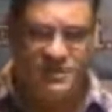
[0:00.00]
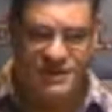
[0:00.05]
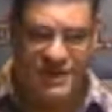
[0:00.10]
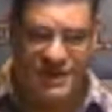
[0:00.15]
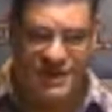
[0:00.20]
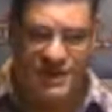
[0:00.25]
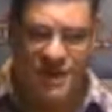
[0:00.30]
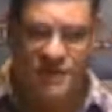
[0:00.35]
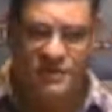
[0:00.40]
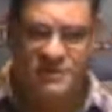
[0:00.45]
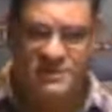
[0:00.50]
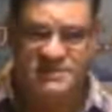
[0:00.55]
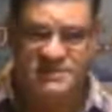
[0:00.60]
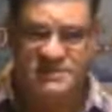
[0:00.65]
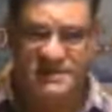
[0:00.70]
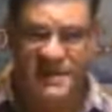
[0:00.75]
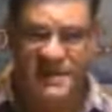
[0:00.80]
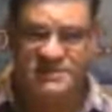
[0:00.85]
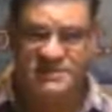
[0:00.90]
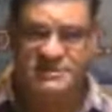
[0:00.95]
all this
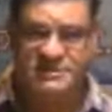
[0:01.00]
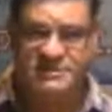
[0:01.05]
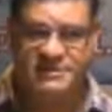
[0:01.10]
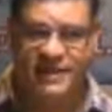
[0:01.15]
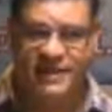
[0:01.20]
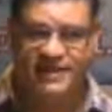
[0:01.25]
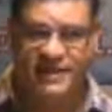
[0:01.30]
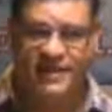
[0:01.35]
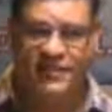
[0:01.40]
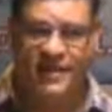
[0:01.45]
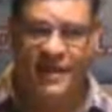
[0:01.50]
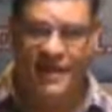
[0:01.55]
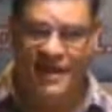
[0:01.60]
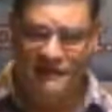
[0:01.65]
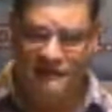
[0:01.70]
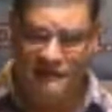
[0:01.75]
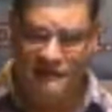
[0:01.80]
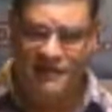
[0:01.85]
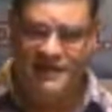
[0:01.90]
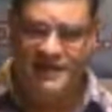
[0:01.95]
light to say that
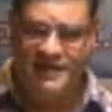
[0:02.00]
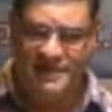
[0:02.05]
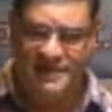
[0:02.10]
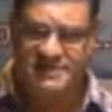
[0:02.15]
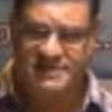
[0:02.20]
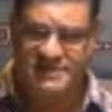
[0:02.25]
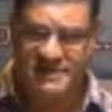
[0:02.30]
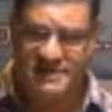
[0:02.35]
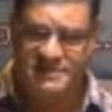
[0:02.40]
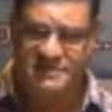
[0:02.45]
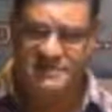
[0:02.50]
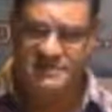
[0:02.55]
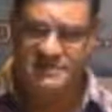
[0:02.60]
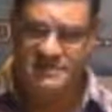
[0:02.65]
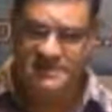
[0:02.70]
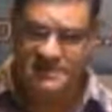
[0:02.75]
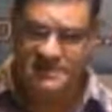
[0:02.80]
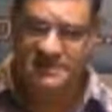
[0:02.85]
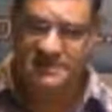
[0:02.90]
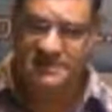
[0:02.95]
every day the sun
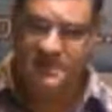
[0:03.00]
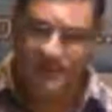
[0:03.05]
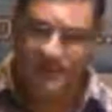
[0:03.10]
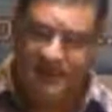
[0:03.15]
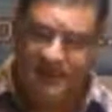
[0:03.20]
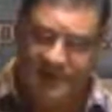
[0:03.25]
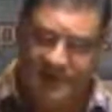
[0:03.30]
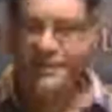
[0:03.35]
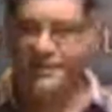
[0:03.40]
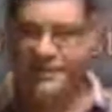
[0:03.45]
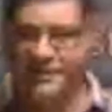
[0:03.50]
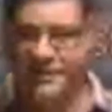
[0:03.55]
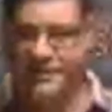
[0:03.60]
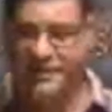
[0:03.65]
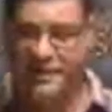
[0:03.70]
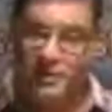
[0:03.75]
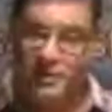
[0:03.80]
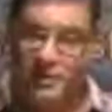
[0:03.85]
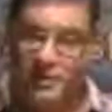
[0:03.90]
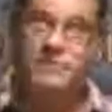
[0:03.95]

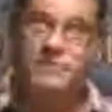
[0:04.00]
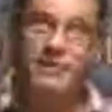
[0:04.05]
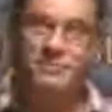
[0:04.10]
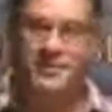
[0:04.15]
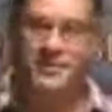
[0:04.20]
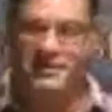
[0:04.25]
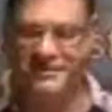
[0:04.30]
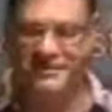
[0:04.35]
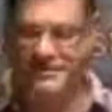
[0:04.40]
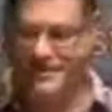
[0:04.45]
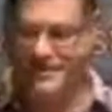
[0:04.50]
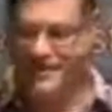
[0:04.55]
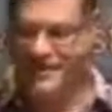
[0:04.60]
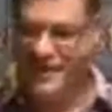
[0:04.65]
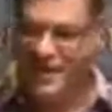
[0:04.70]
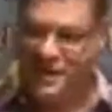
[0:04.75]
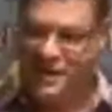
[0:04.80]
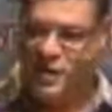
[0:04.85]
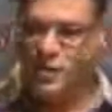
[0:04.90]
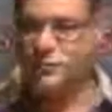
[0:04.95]
goes up.
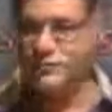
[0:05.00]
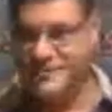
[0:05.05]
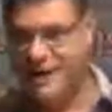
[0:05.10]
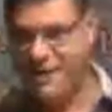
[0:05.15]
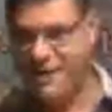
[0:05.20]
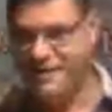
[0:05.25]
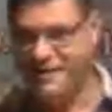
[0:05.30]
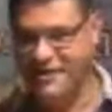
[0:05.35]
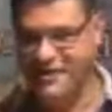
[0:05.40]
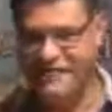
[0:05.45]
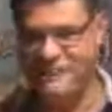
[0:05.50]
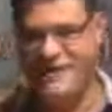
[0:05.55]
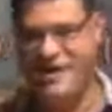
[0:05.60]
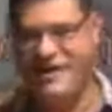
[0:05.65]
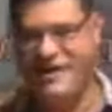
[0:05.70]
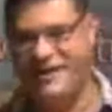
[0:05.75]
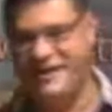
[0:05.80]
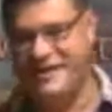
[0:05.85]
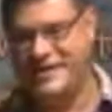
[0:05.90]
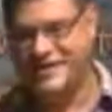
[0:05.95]
It goes down. In fact,
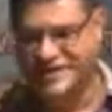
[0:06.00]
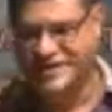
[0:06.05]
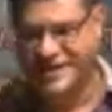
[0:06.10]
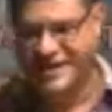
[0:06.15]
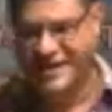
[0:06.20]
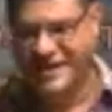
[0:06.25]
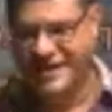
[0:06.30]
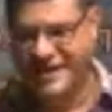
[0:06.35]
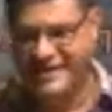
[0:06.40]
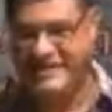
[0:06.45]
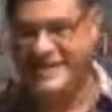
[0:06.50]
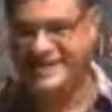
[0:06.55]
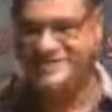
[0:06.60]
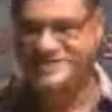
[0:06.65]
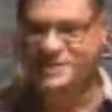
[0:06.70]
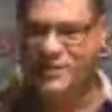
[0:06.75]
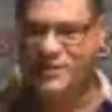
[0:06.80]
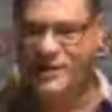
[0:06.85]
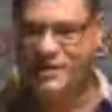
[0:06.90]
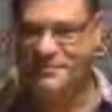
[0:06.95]
it doesn't go
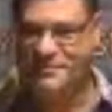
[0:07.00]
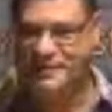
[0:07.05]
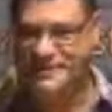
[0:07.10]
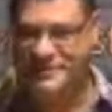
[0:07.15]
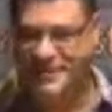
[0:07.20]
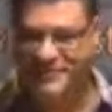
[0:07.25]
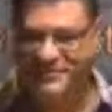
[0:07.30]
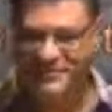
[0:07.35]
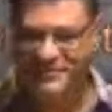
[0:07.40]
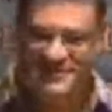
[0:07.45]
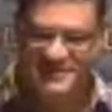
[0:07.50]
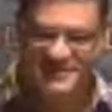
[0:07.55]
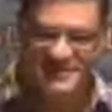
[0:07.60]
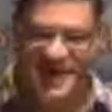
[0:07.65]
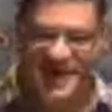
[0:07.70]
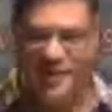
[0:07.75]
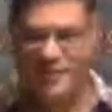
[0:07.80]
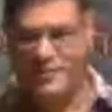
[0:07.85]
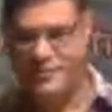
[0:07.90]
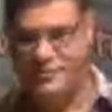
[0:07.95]
up and down. It's
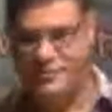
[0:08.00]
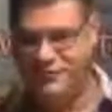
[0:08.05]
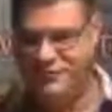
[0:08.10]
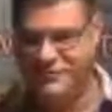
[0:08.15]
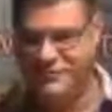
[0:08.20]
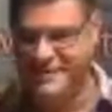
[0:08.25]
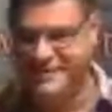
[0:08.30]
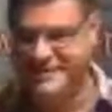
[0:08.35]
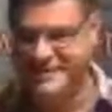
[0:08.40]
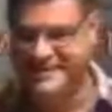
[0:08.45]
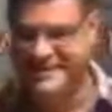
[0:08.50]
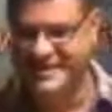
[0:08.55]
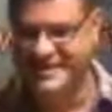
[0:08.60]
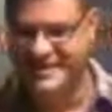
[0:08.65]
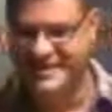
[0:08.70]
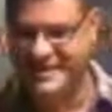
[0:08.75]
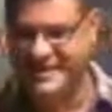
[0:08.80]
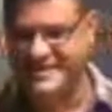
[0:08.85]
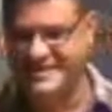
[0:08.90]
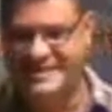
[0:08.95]
our movement
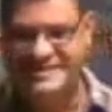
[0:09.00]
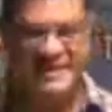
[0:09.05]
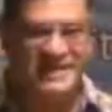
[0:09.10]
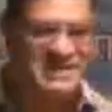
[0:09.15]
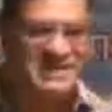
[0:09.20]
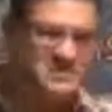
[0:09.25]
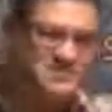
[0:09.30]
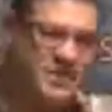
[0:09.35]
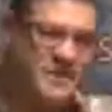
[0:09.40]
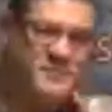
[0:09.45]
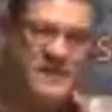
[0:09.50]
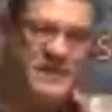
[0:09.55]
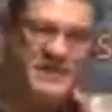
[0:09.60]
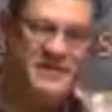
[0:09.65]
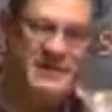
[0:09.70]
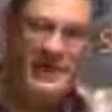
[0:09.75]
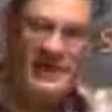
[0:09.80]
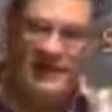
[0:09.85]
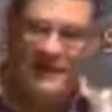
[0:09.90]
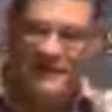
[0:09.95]
because the sun is permanent
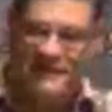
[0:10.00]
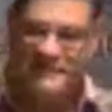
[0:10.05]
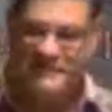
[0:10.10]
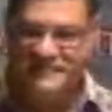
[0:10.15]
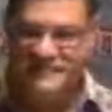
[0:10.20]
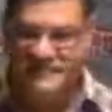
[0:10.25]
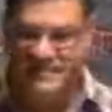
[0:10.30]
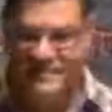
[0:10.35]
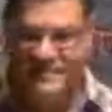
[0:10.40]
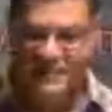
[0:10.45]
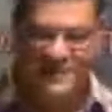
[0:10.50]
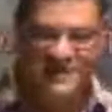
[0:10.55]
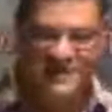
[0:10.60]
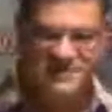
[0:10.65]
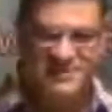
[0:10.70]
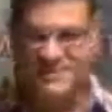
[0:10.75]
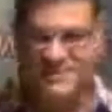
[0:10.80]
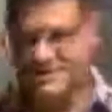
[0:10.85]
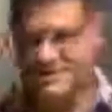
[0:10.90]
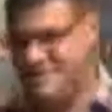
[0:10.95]
there. We are
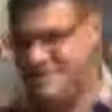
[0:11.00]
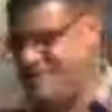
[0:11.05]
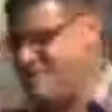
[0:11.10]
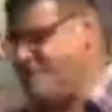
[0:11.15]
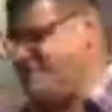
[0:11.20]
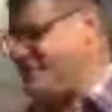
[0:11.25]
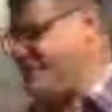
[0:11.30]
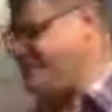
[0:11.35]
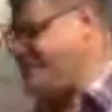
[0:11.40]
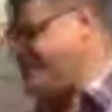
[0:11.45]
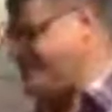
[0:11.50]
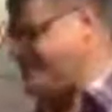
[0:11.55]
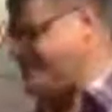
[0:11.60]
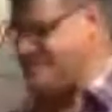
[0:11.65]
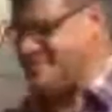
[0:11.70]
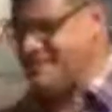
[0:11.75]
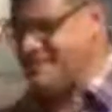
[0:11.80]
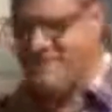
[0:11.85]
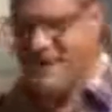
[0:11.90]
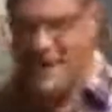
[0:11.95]
just shifting
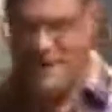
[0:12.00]
somehow,